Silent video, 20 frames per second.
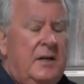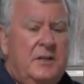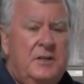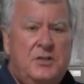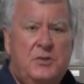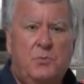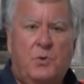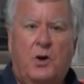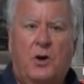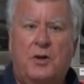
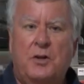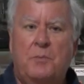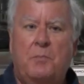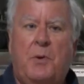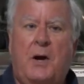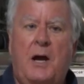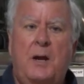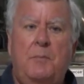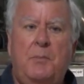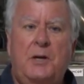This is where all the
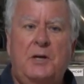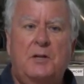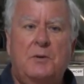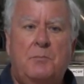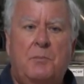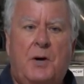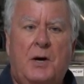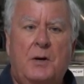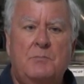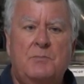piping and the
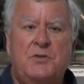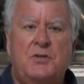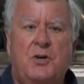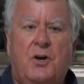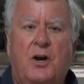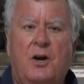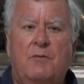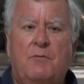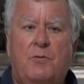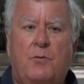pumps
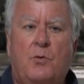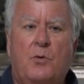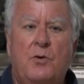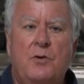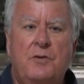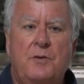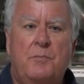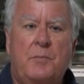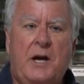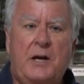are
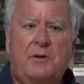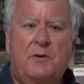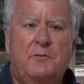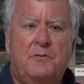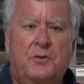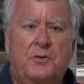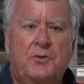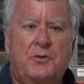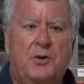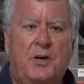for the
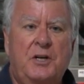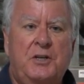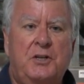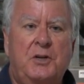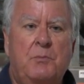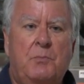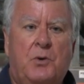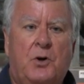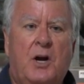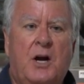
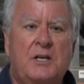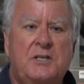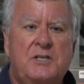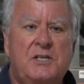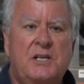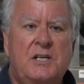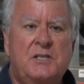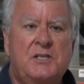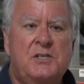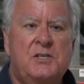microfiltration
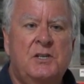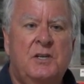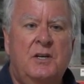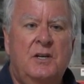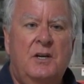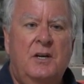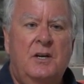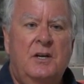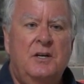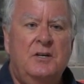process.
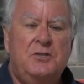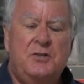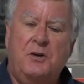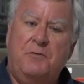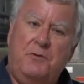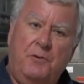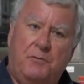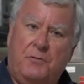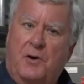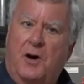So
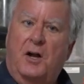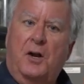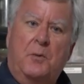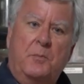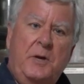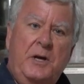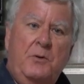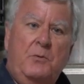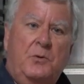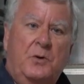if you'll follow
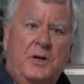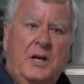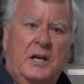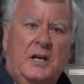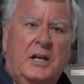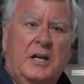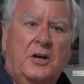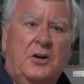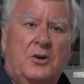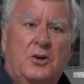me, we'll get a
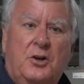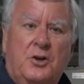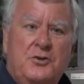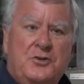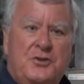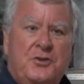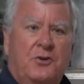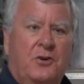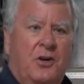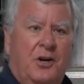little
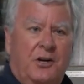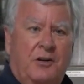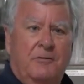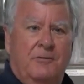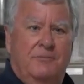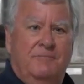closer look.